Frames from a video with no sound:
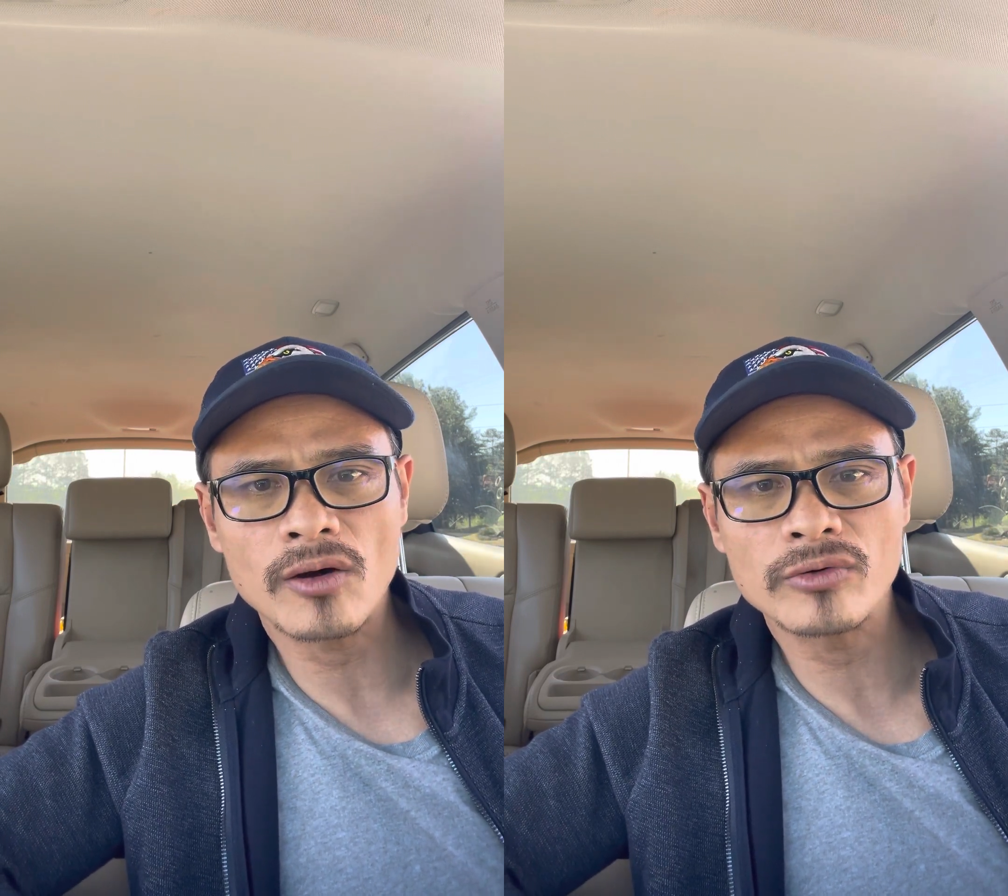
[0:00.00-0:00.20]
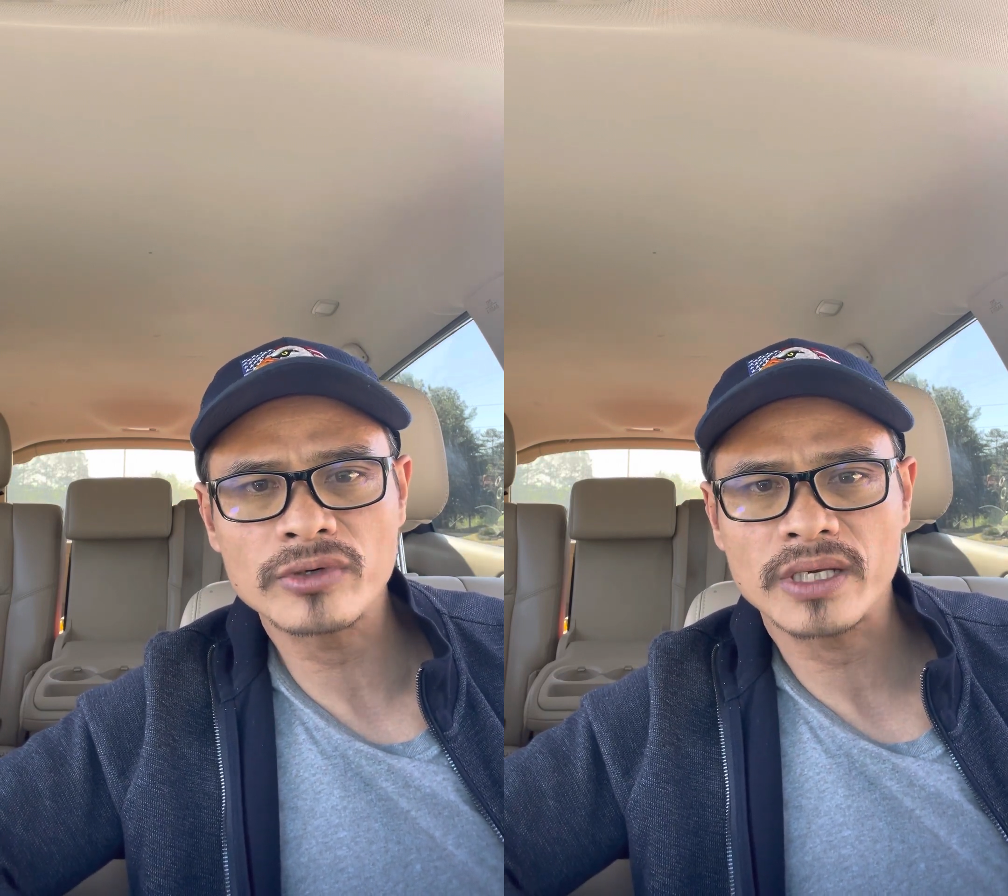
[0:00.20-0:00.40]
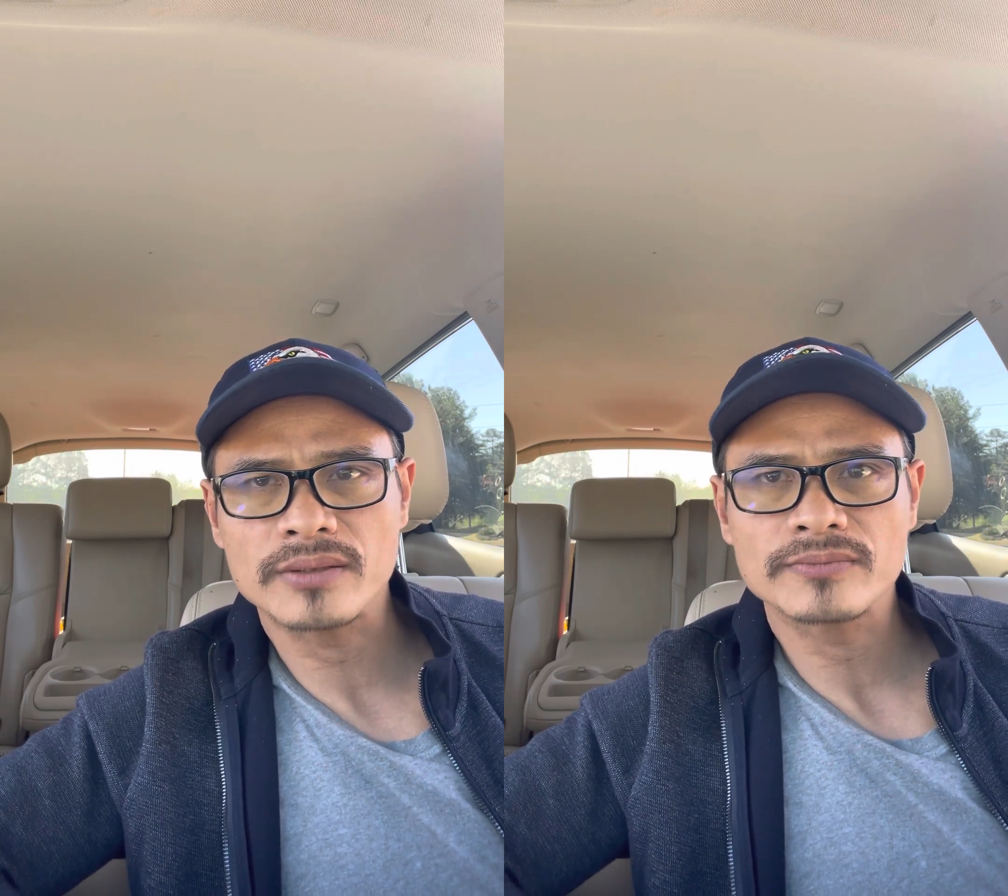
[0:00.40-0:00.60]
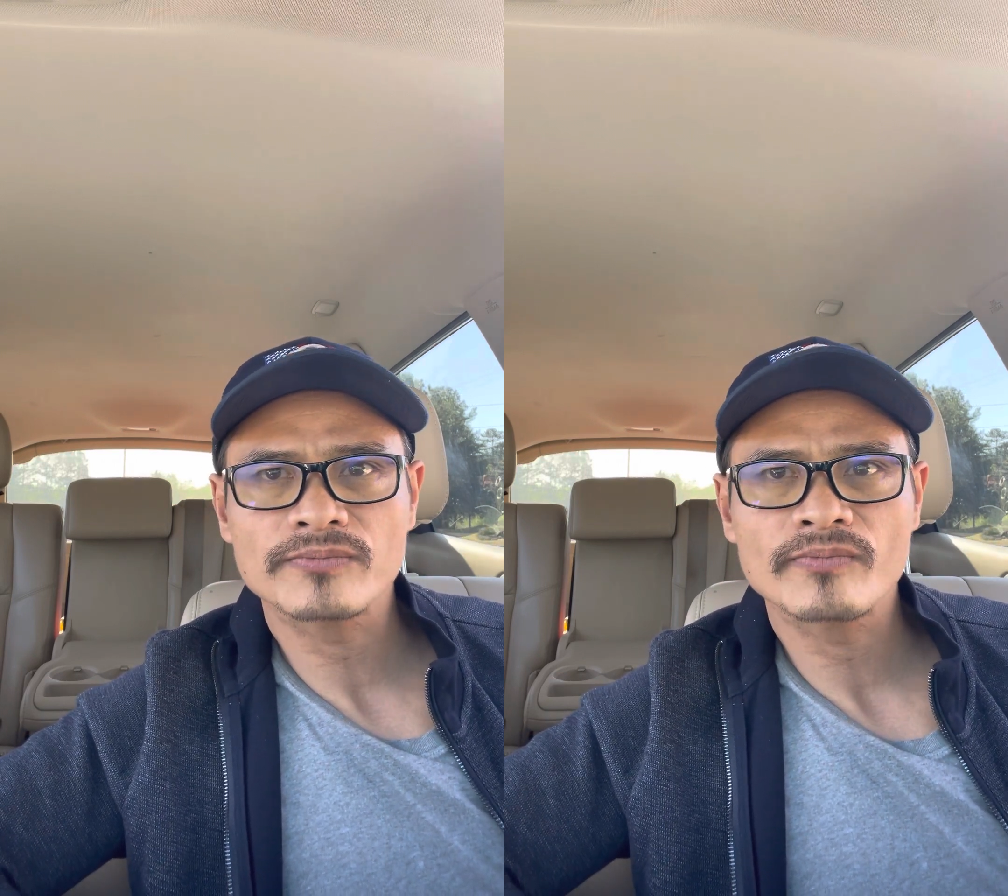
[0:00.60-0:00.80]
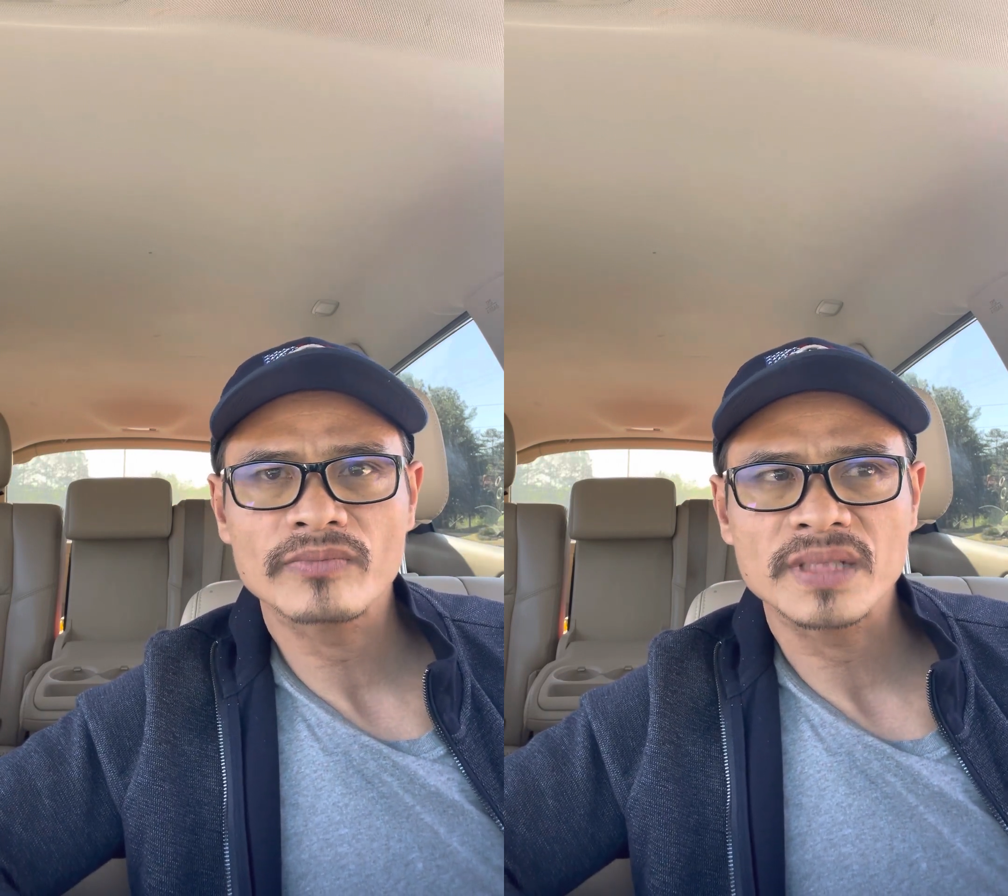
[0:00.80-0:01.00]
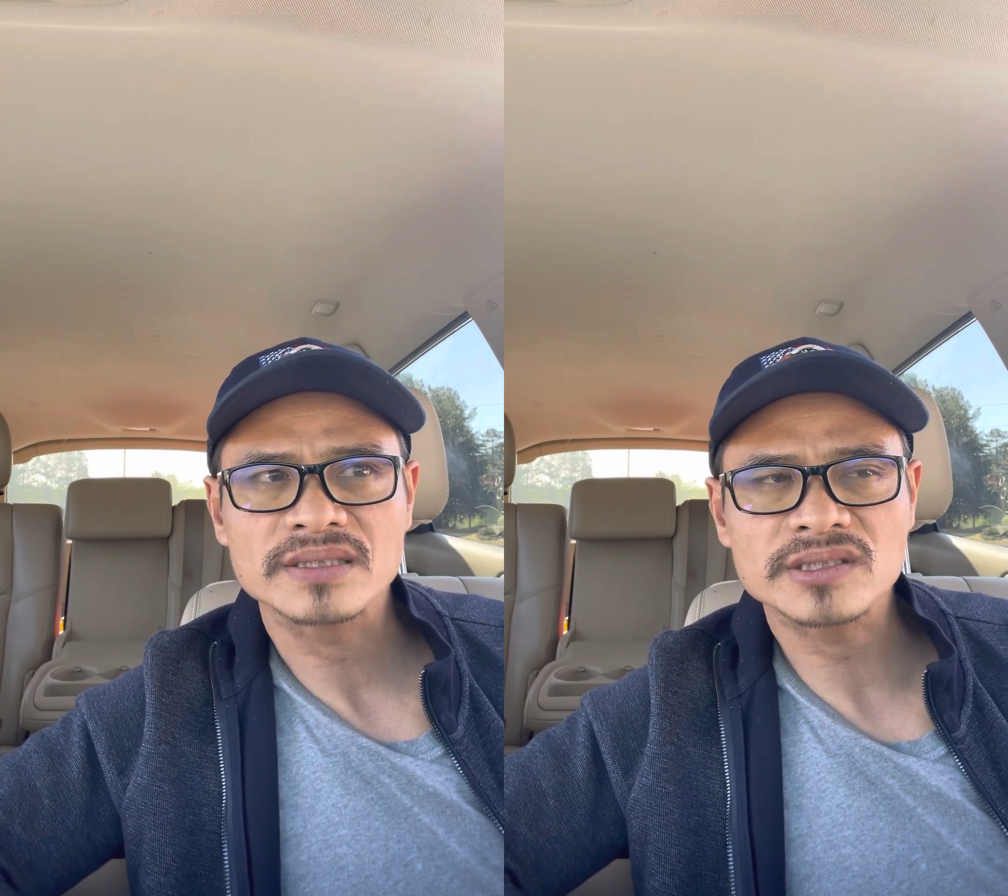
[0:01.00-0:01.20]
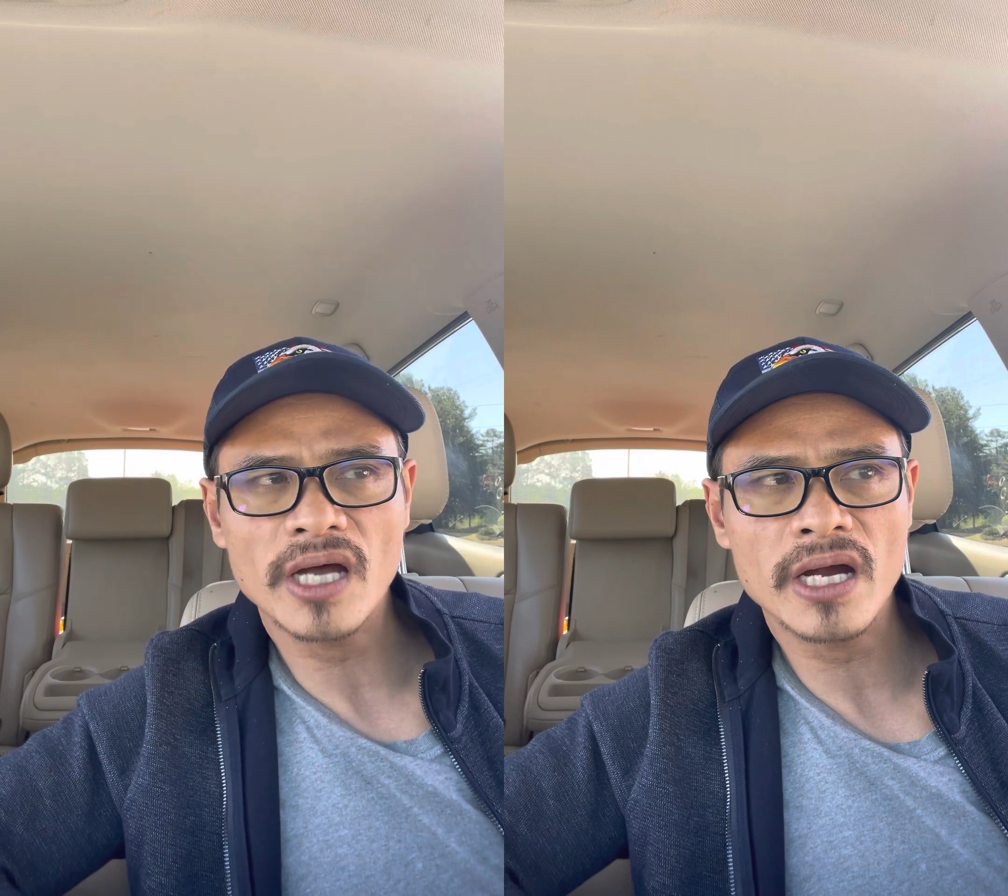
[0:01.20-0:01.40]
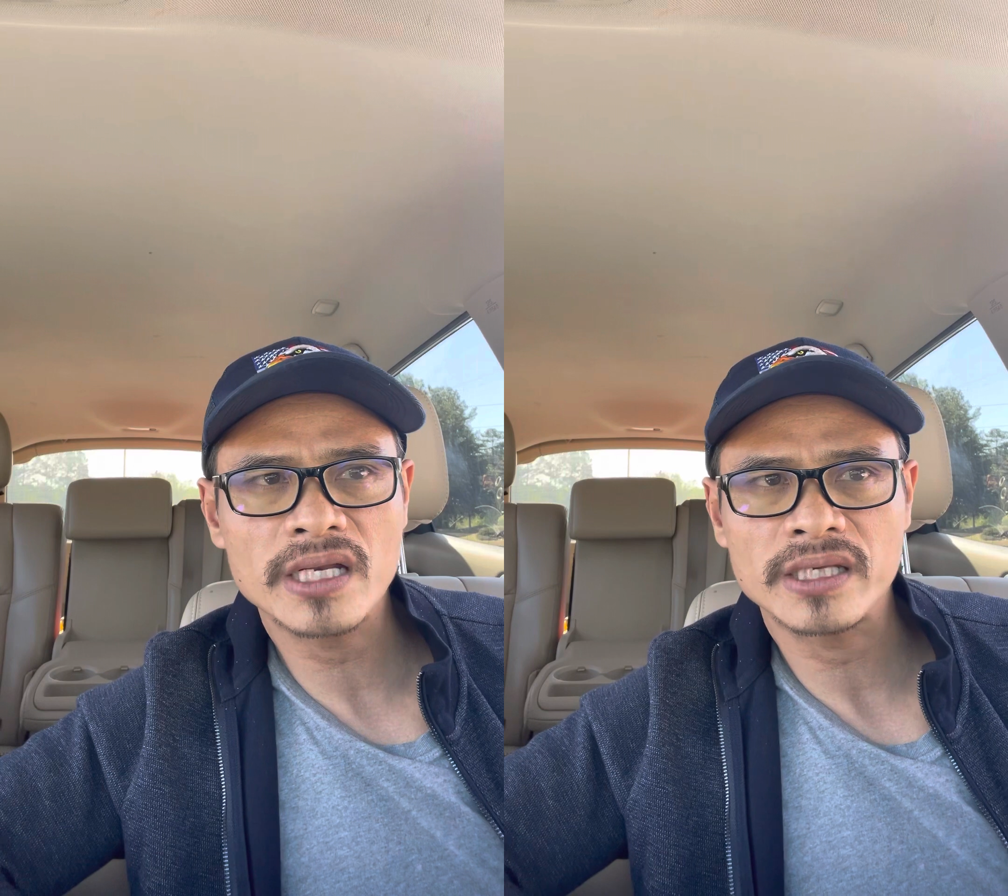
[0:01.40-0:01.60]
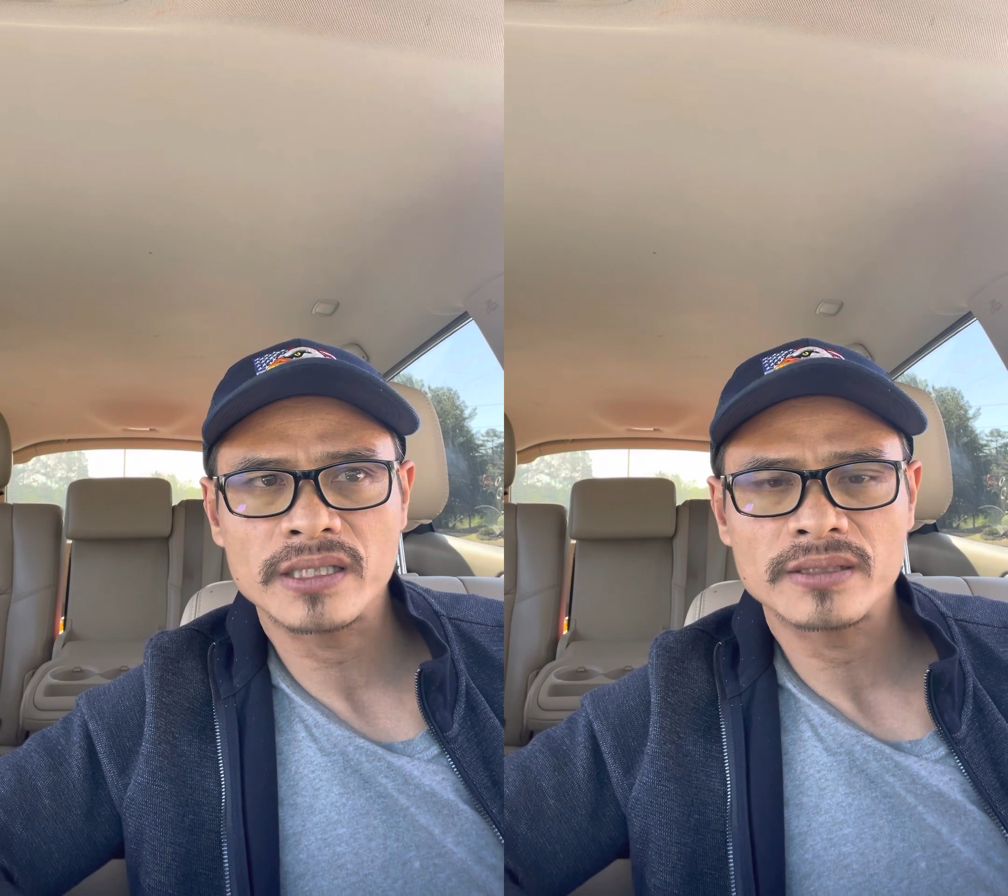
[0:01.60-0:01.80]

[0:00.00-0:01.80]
on it. Start it.